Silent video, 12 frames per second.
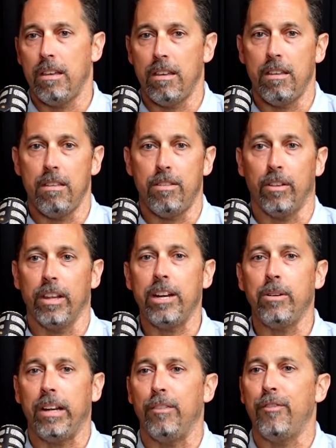The
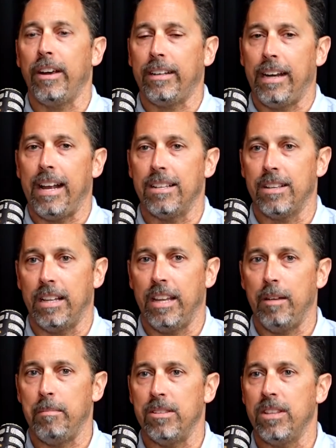lingering effect it has on
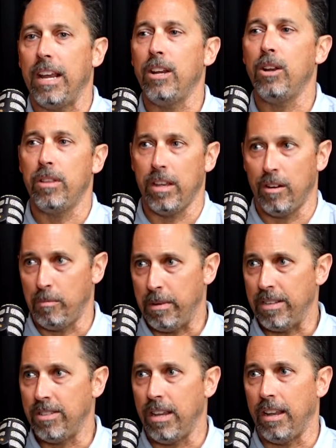them is they know that you're
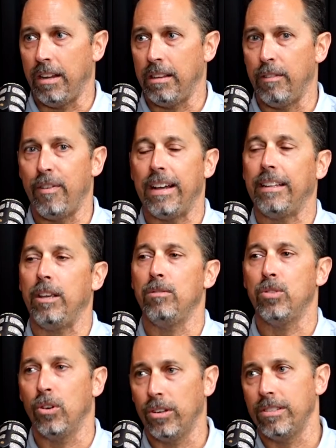busy, and the fact that you
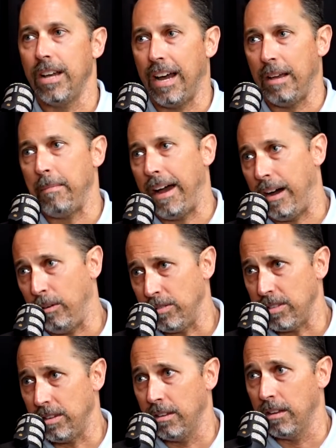took time
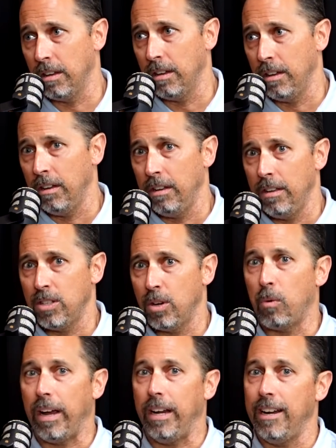out to
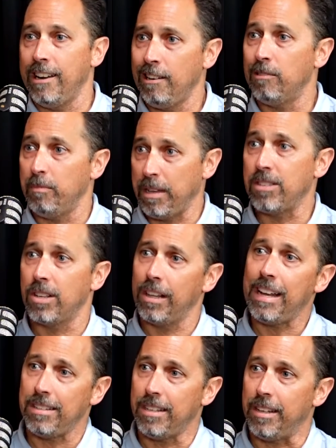write a note means a lot to them.